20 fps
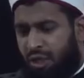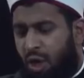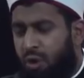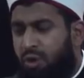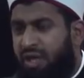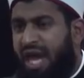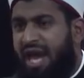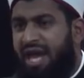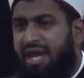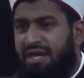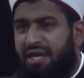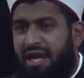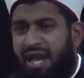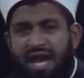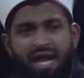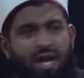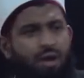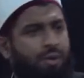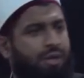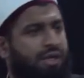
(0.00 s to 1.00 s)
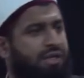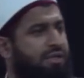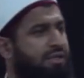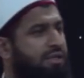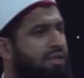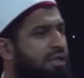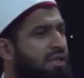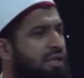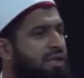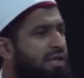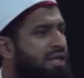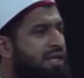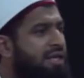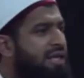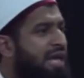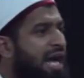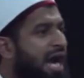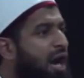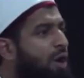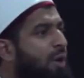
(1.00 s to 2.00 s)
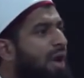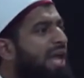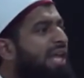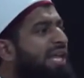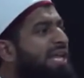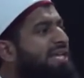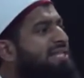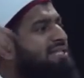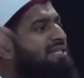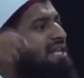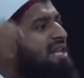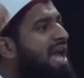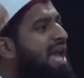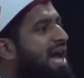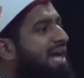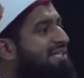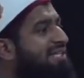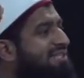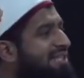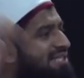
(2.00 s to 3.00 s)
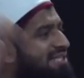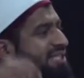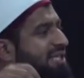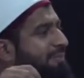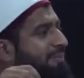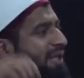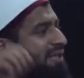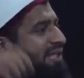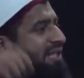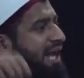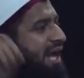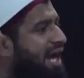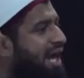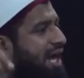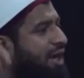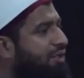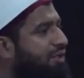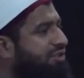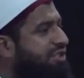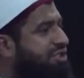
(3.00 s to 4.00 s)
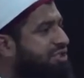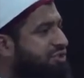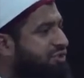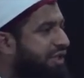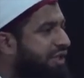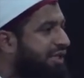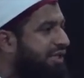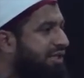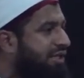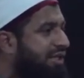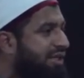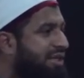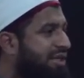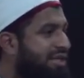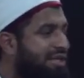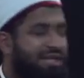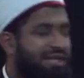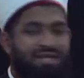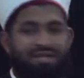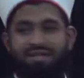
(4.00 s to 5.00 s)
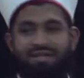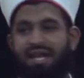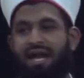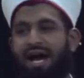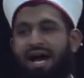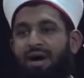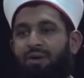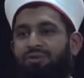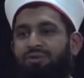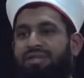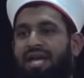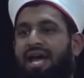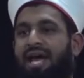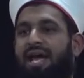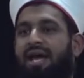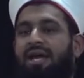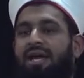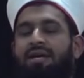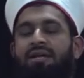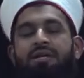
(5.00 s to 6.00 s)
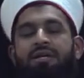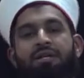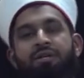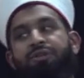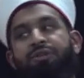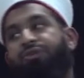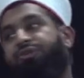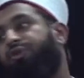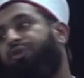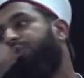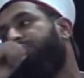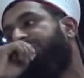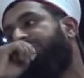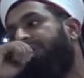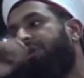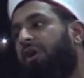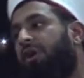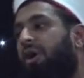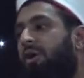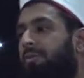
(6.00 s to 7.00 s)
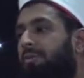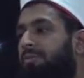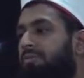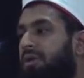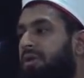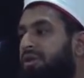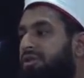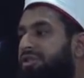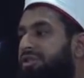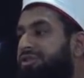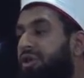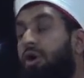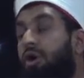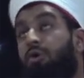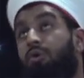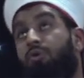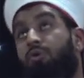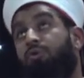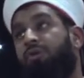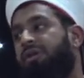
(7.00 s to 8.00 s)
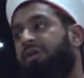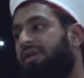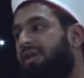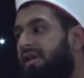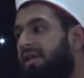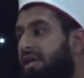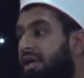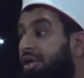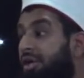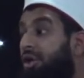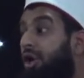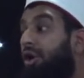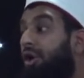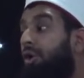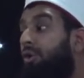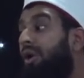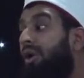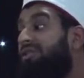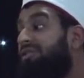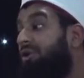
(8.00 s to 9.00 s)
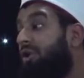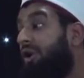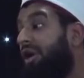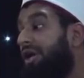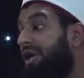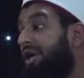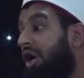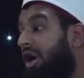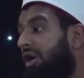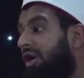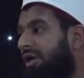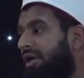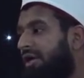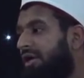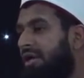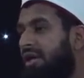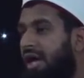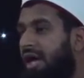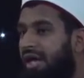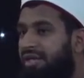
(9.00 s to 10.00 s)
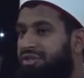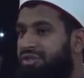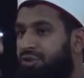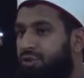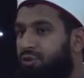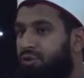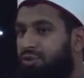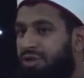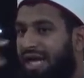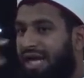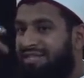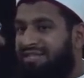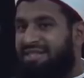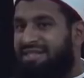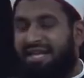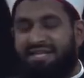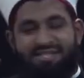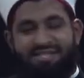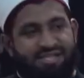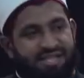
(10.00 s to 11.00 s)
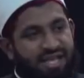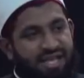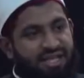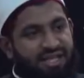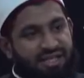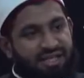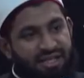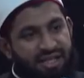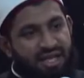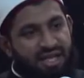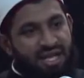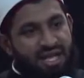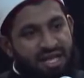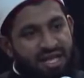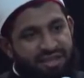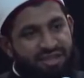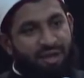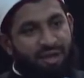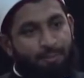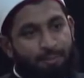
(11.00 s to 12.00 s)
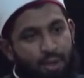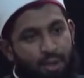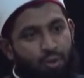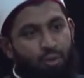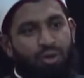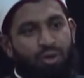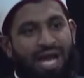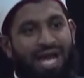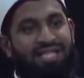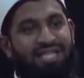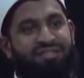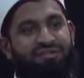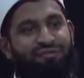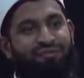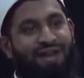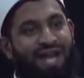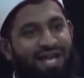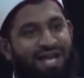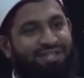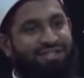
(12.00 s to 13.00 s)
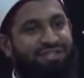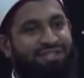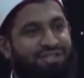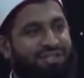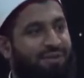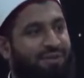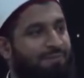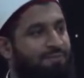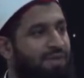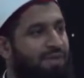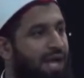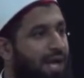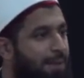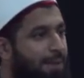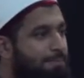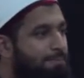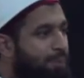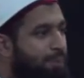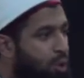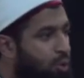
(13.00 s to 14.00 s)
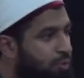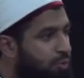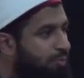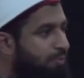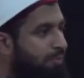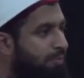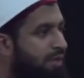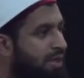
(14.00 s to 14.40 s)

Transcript: cocaine, heroin. How easily accessible they are on the street. They're out there, zooted up, stoned. Don't know what's going on. As soon as they see the blue lights flash and boom,